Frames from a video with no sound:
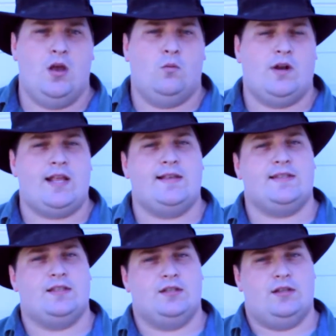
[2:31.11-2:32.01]
when he's
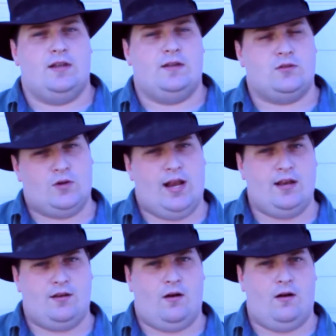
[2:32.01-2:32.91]
in the
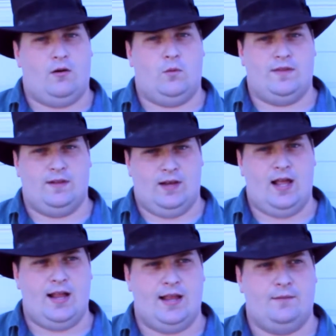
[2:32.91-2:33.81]
train car with the
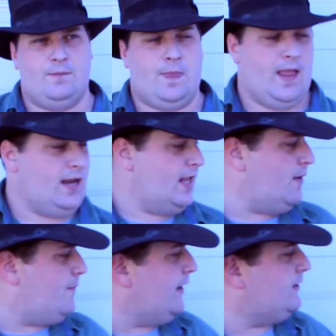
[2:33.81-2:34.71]
lion, and he
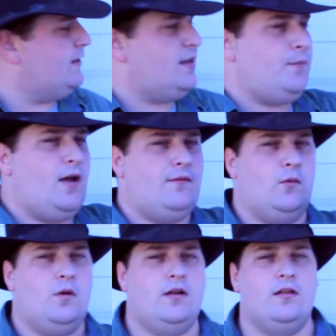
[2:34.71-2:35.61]
picks this up off a
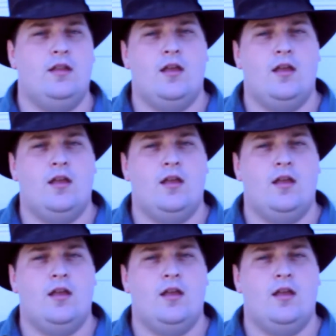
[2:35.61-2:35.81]
wall,